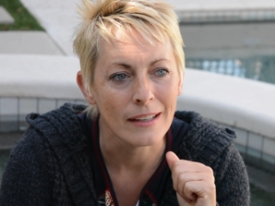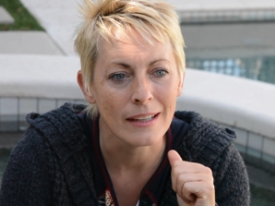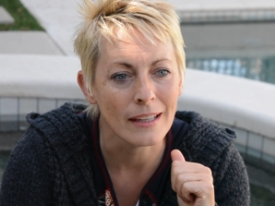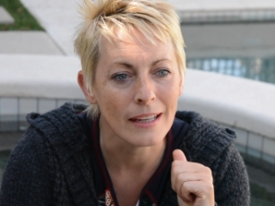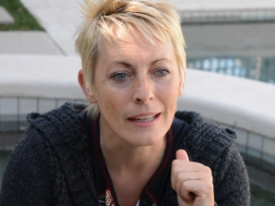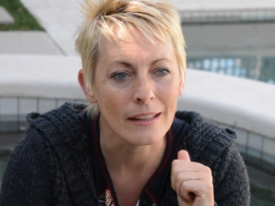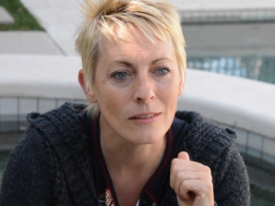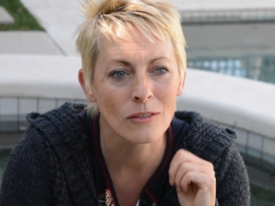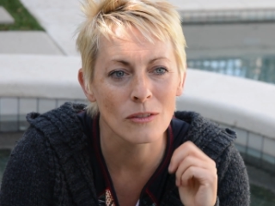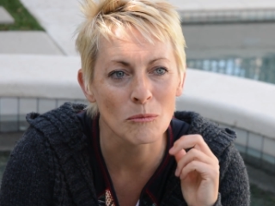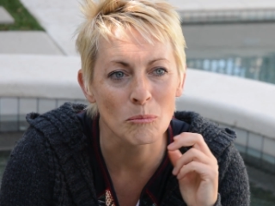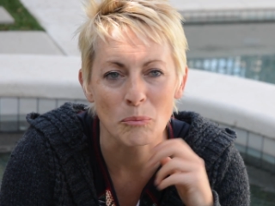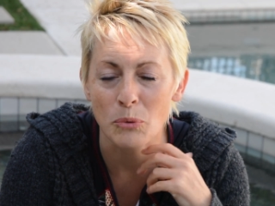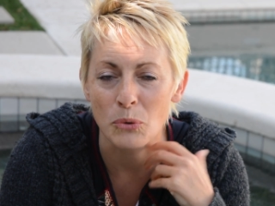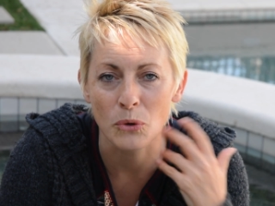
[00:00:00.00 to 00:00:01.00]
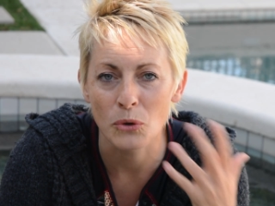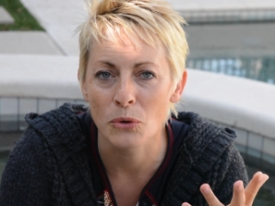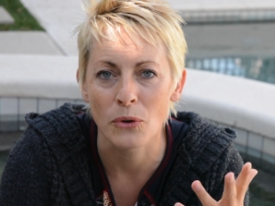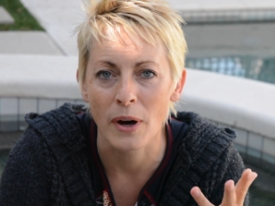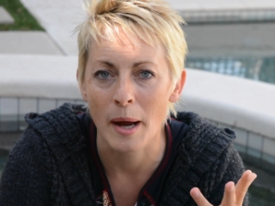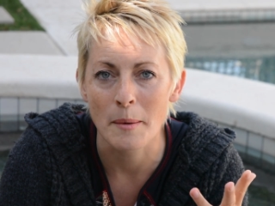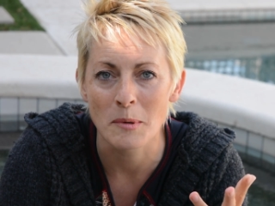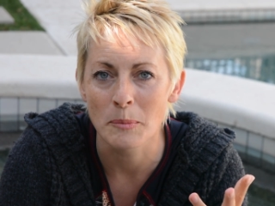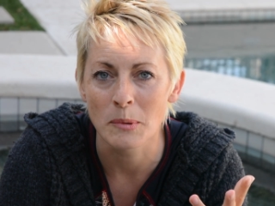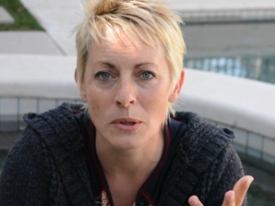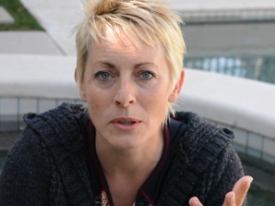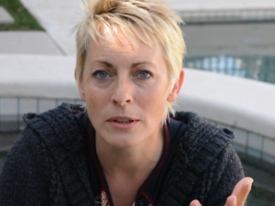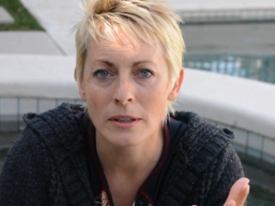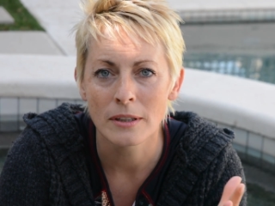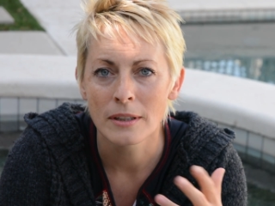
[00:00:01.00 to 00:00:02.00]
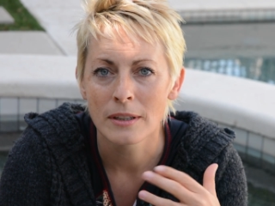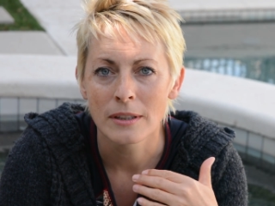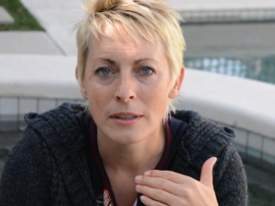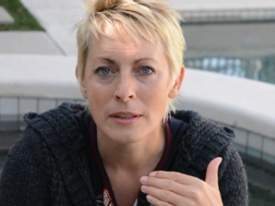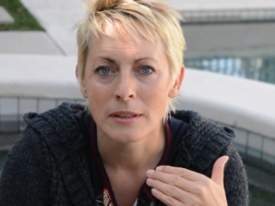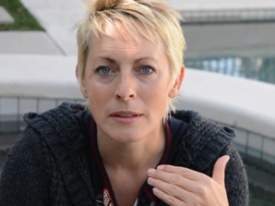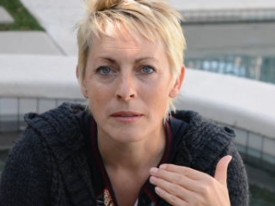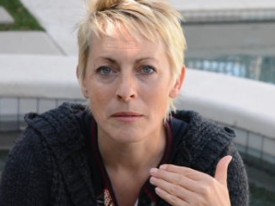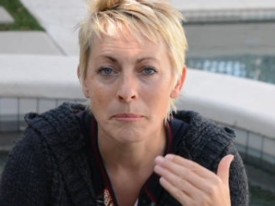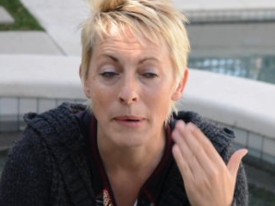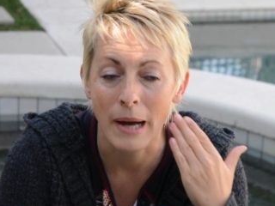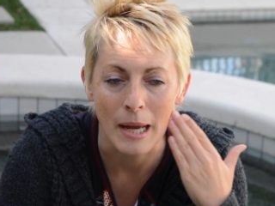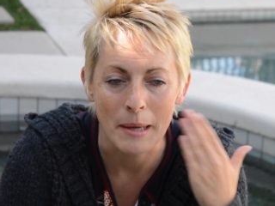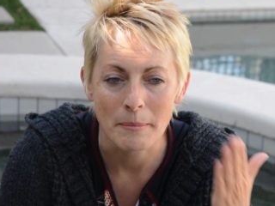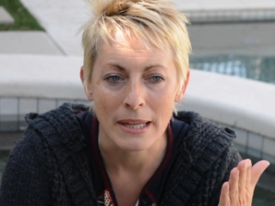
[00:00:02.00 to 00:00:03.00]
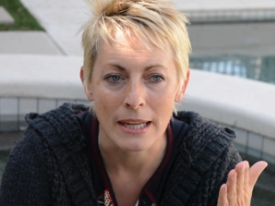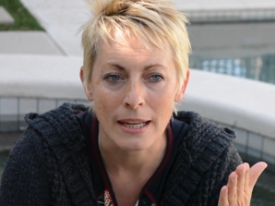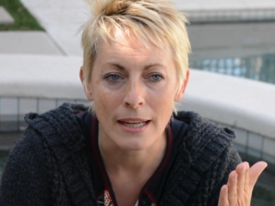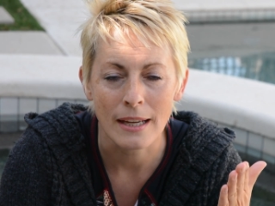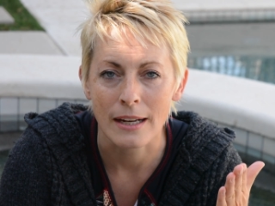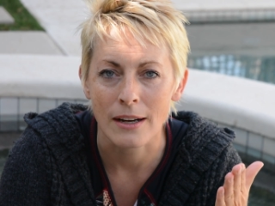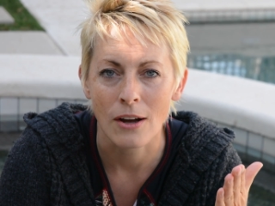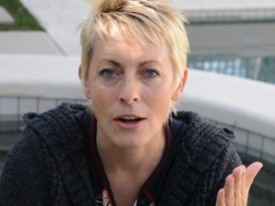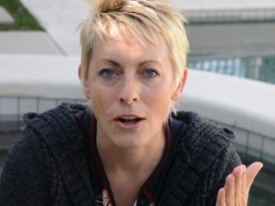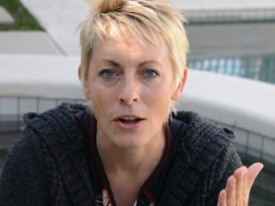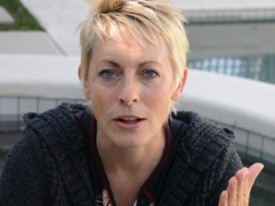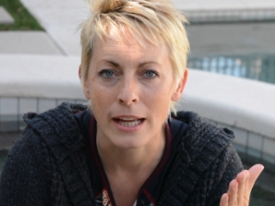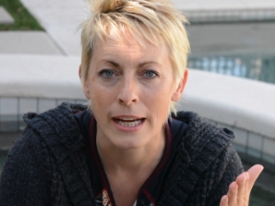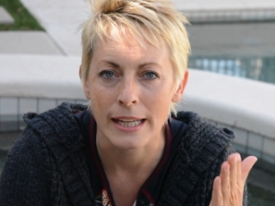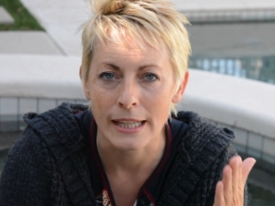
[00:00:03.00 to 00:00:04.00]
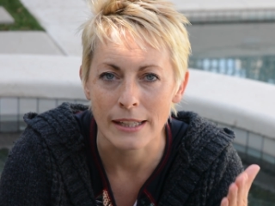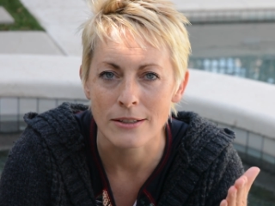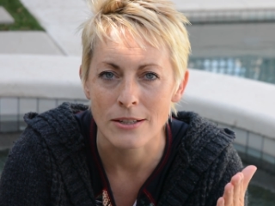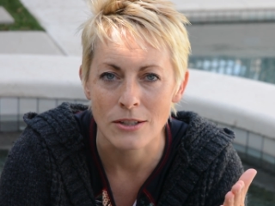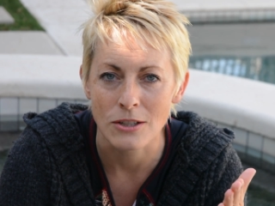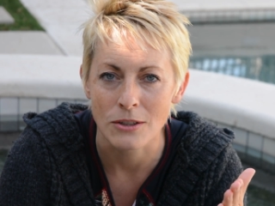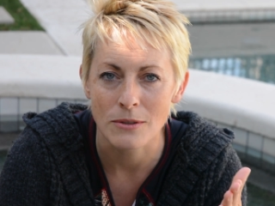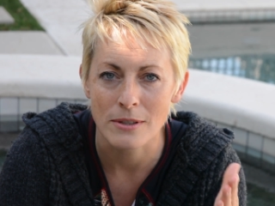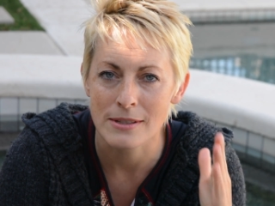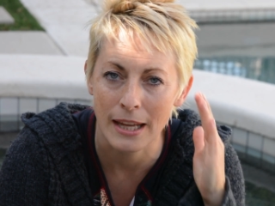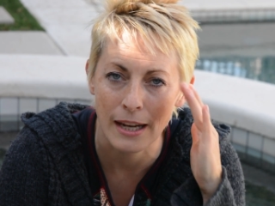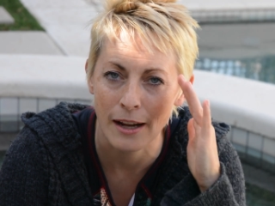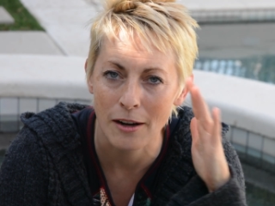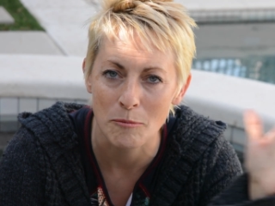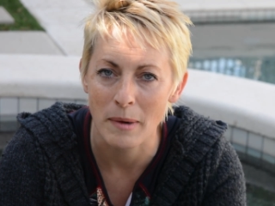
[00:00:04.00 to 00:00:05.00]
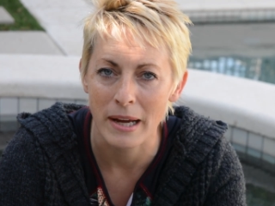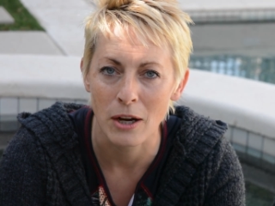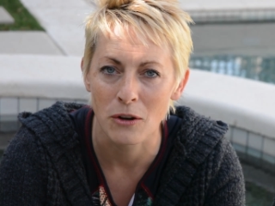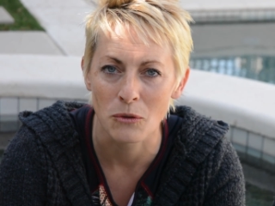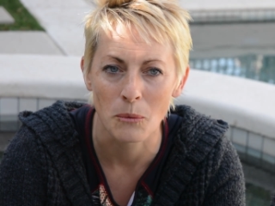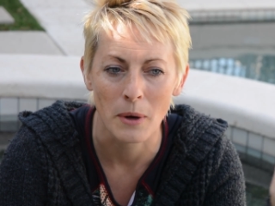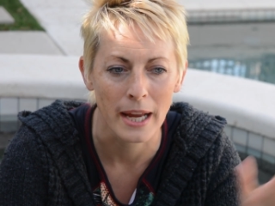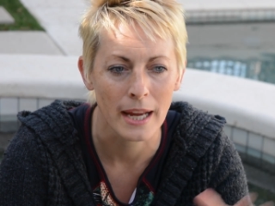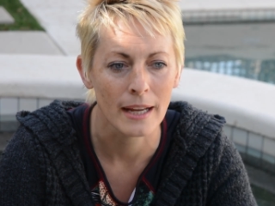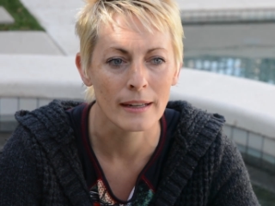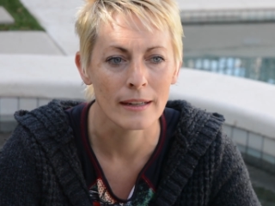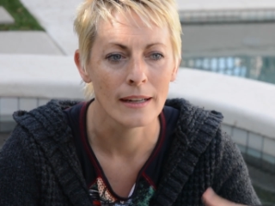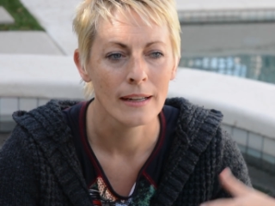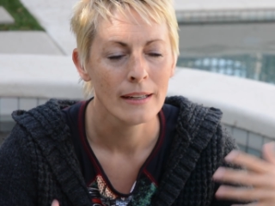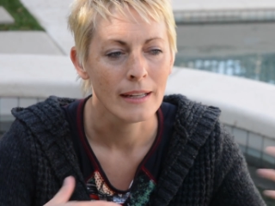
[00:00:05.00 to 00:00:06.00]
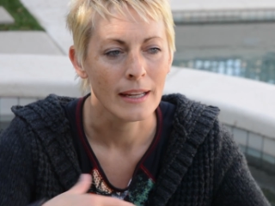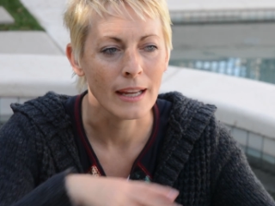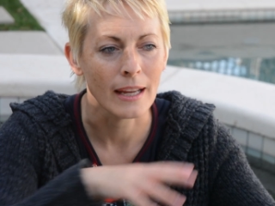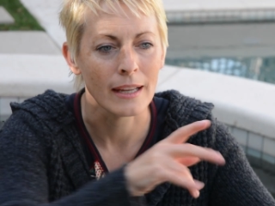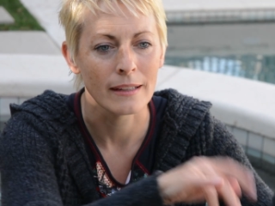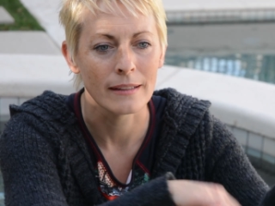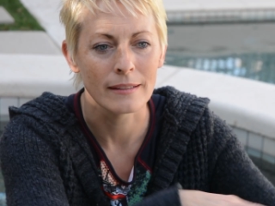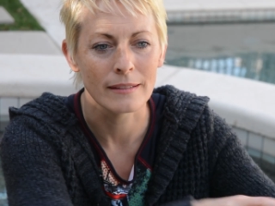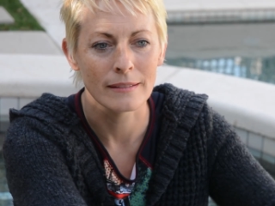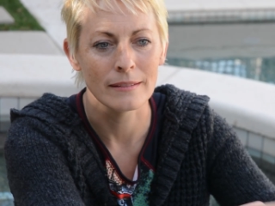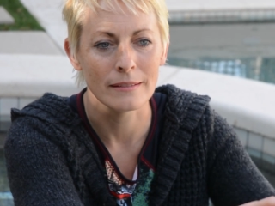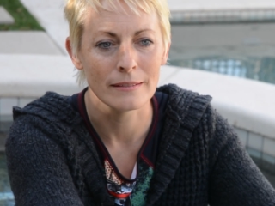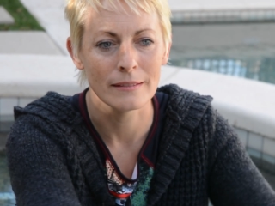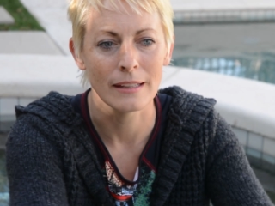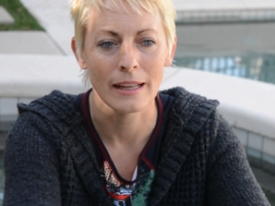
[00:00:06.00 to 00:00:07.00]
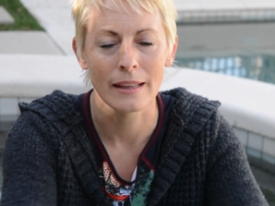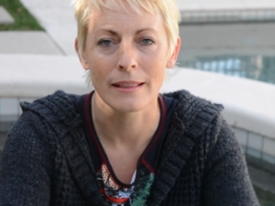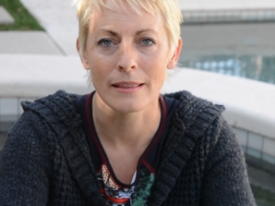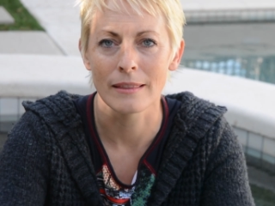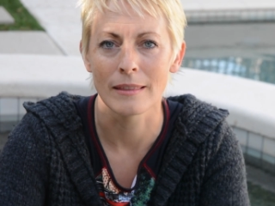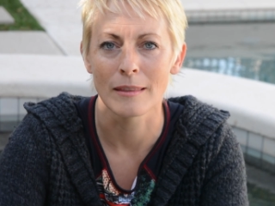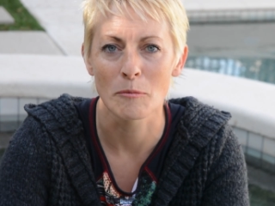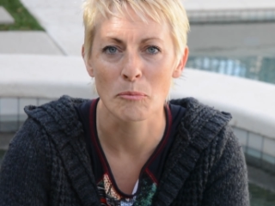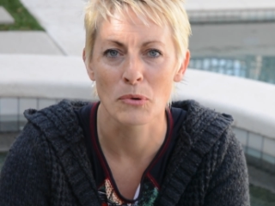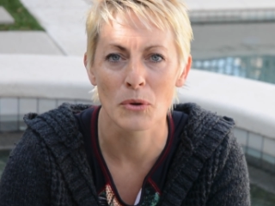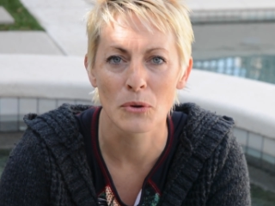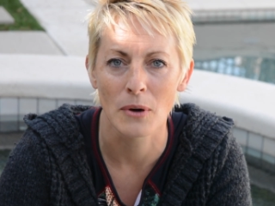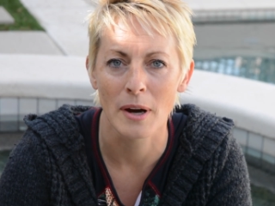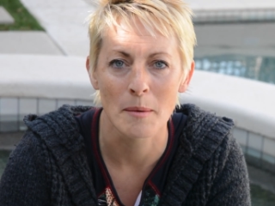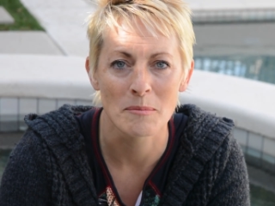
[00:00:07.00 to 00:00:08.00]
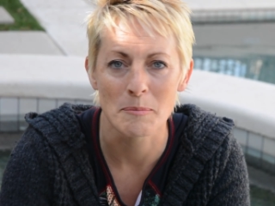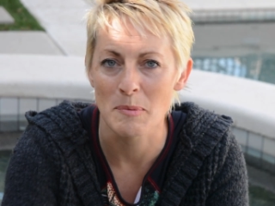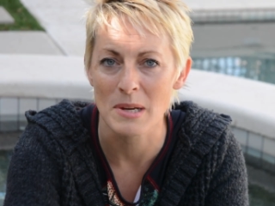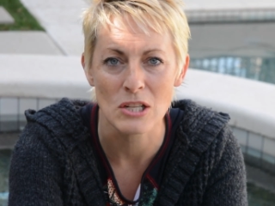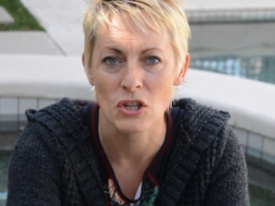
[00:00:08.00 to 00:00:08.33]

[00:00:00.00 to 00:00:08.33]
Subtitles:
It's programmable by me, and all I need to do is get out of my own way and let the program be